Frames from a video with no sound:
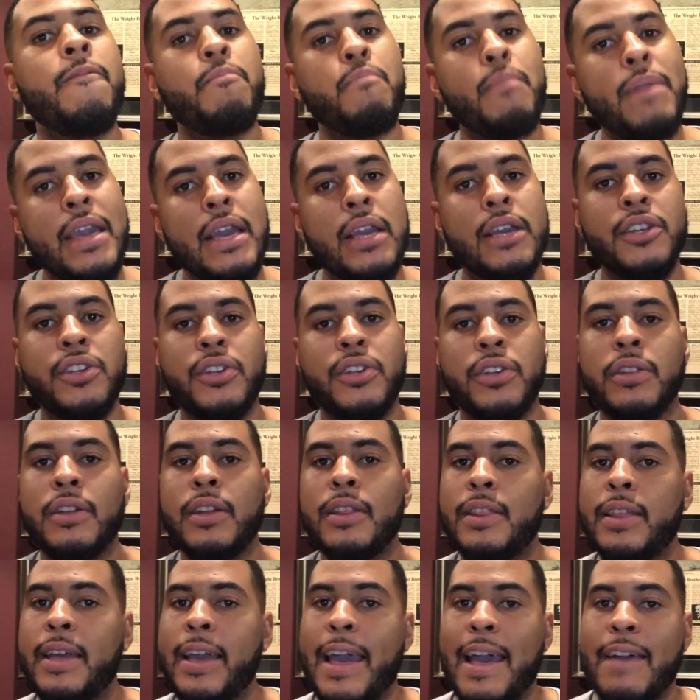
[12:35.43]
making sure
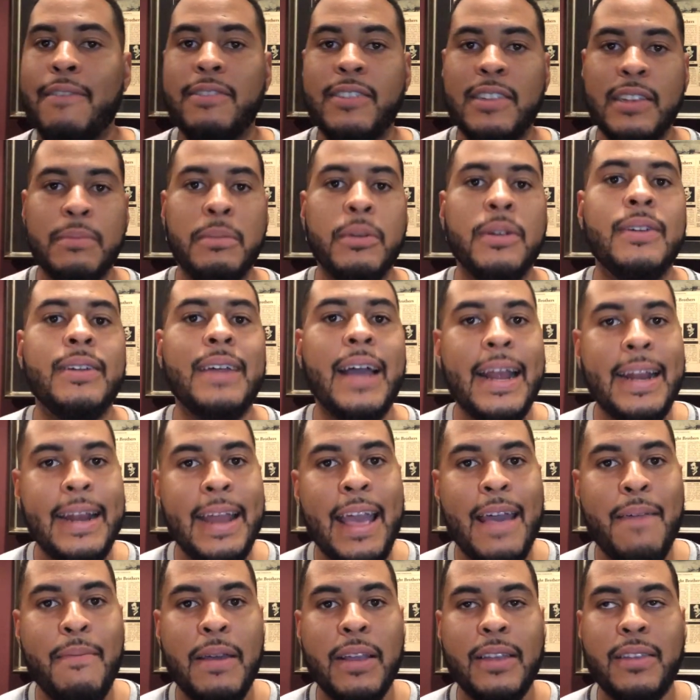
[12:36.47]
that they have similar
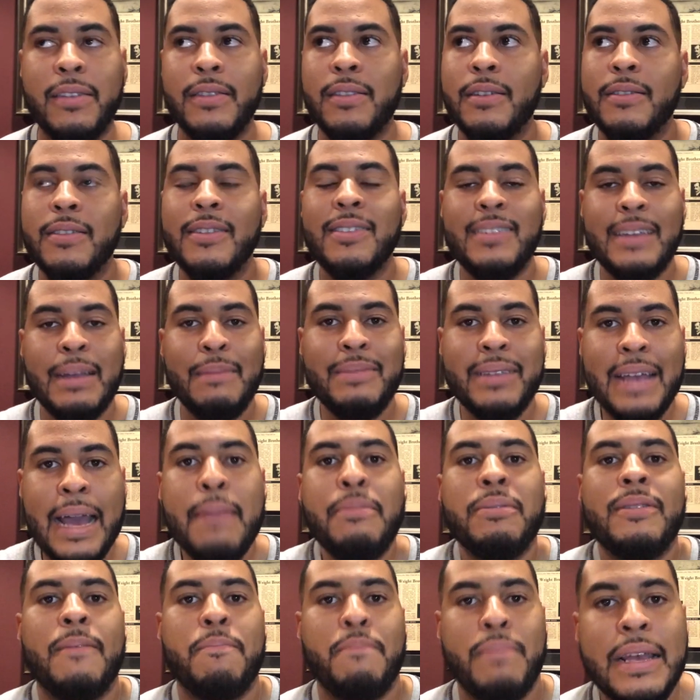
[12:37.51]
dynamics and they're the same
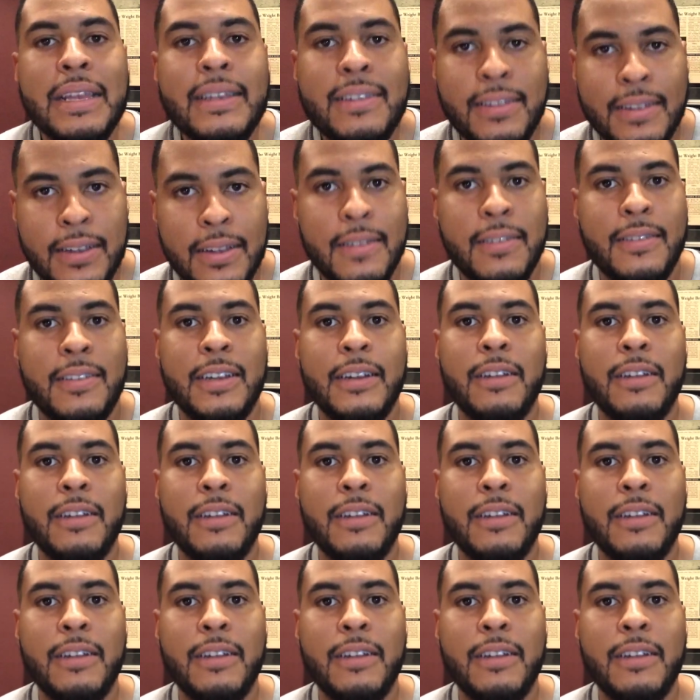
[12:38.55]
types of business.